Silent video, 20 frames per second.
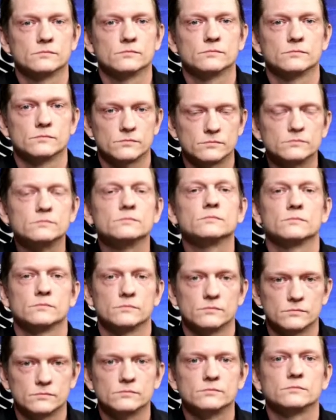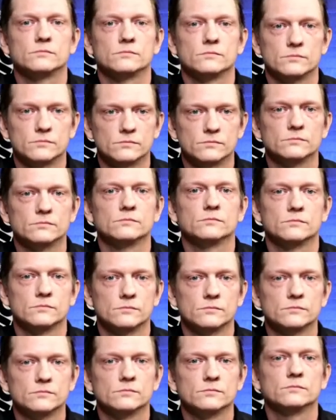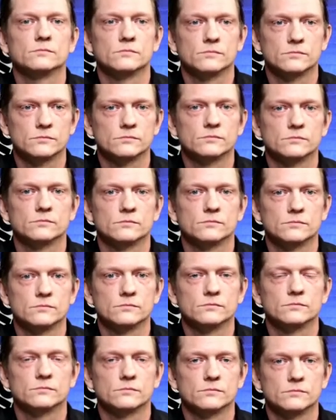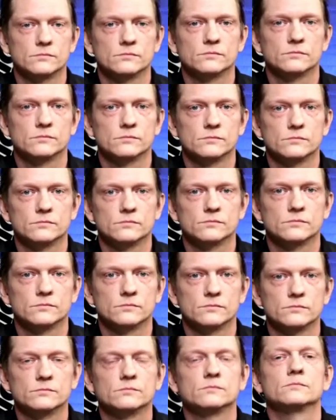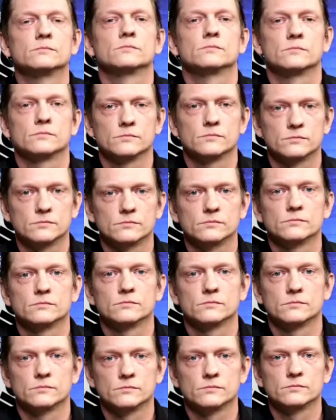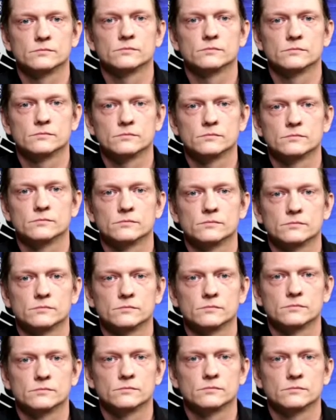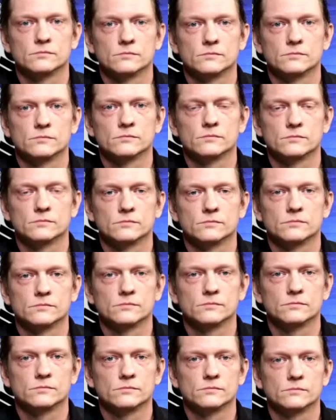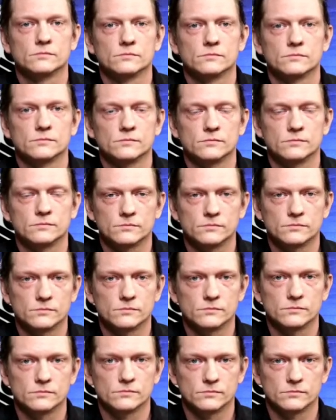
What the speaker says: (silent)